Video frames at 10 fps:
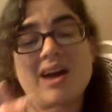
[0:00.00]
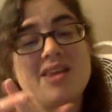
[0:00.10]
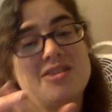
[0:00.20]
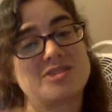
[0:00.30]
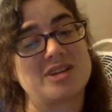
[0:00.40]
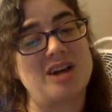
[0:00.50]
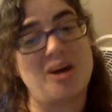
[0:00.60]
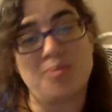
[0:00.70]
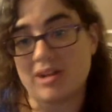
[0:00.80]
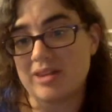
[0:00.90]
There's a
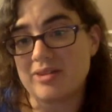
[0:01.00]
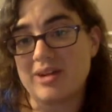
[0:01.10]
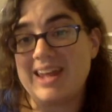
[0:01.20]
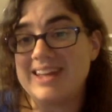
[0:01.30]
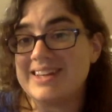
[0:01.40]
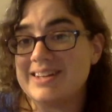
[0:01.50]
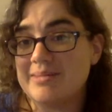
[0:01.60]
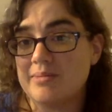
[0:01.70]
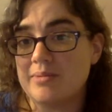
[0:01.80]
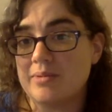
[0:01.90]
couple other
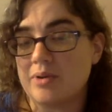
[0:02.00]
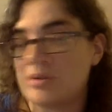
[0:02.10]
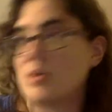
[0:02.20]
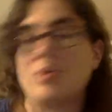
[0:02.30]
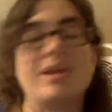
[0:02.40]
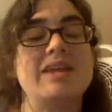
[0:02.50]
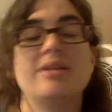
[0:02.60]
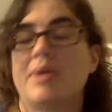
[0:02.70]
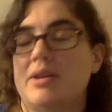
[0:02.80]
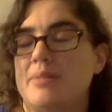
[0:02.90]

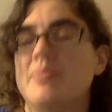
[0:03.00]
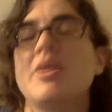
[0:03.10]
independent.